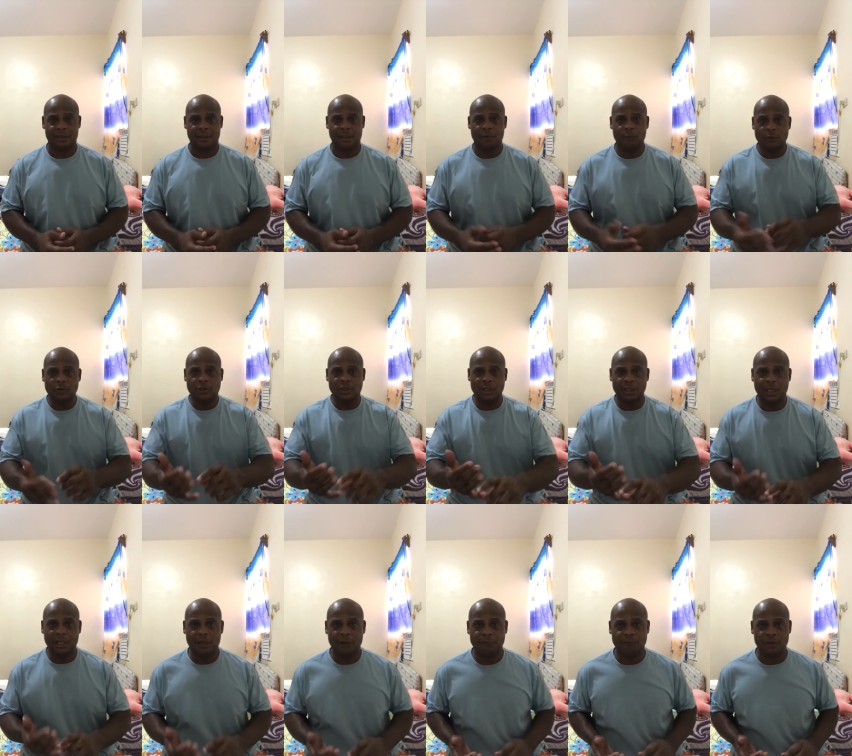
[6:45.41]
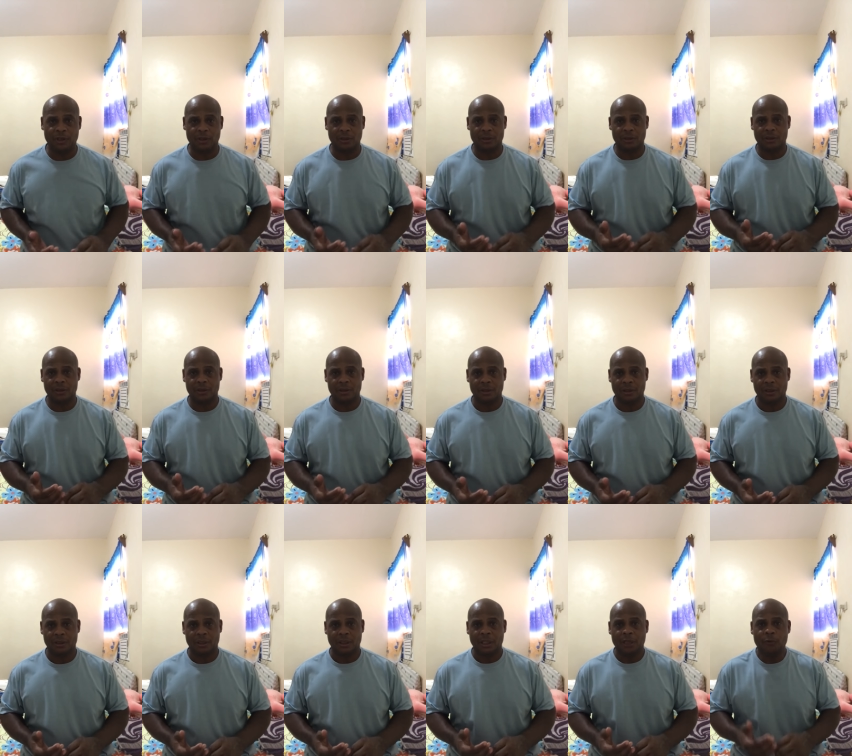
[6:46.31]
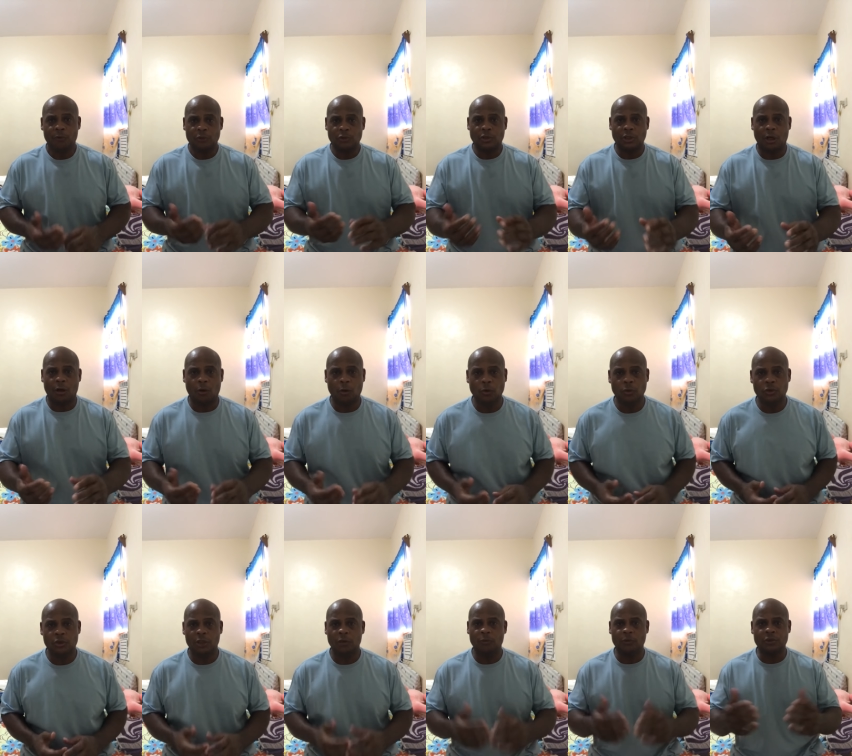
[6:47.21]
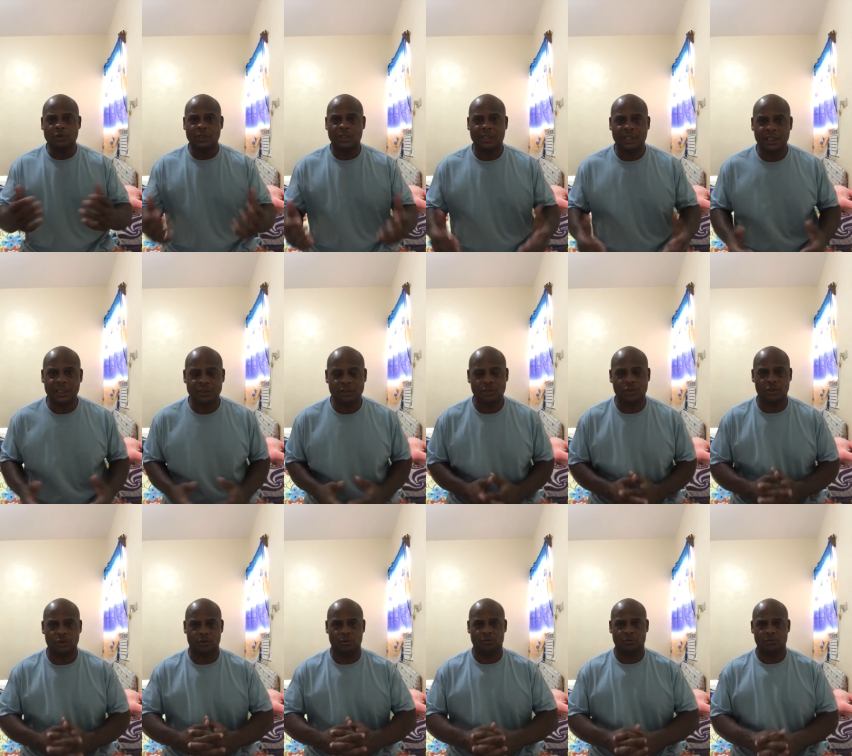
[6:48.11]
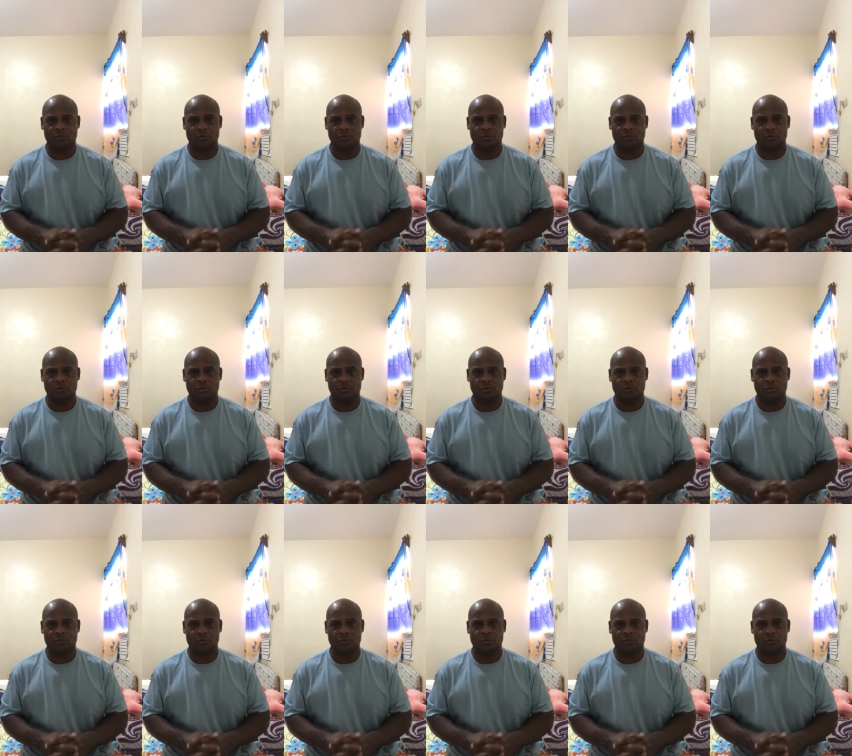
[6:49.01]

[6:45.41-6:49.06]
He wants to love you. He wants to hold you. He wants to kiss you.